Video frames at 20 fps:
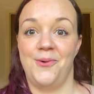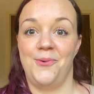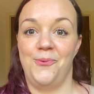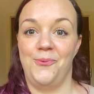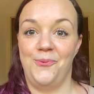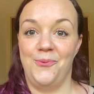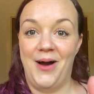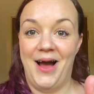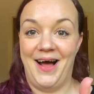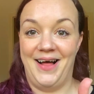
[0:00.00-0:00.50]

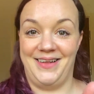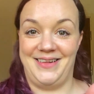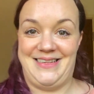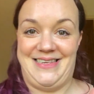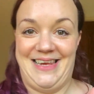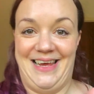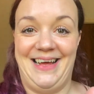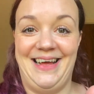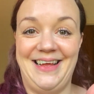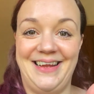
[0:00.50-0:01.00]
Well
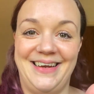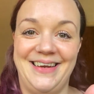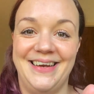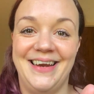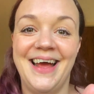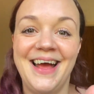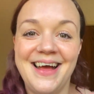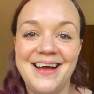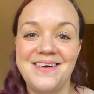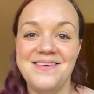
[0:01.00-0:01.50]
done.
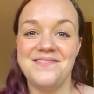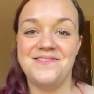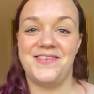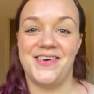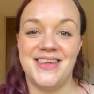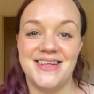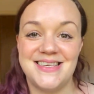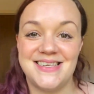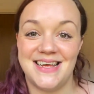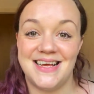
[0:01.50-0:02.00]

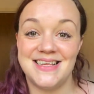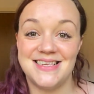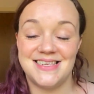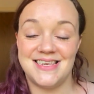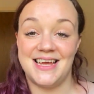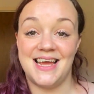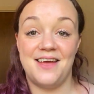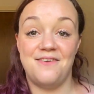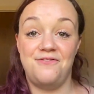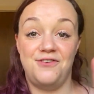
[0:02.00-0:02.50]

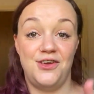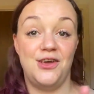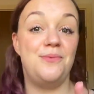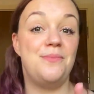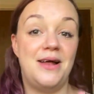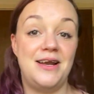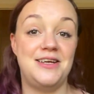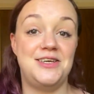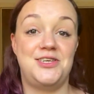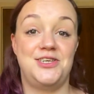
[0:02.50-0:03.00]
Fantastic. If you
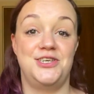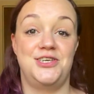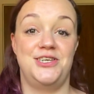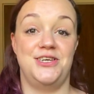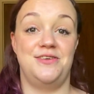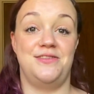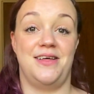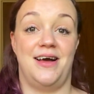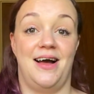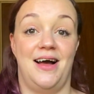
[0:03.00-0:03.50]
managed to
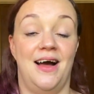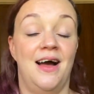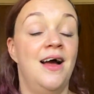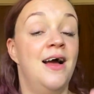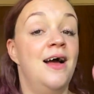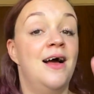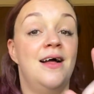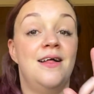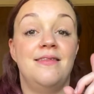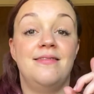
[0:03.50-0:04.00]
do that,
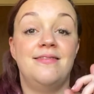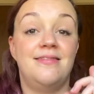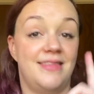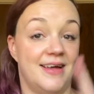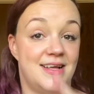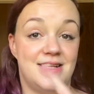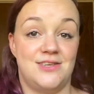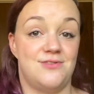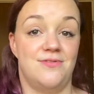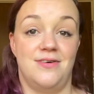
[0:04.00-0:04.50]

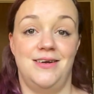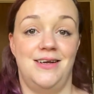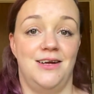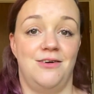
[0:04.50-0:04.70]
that's really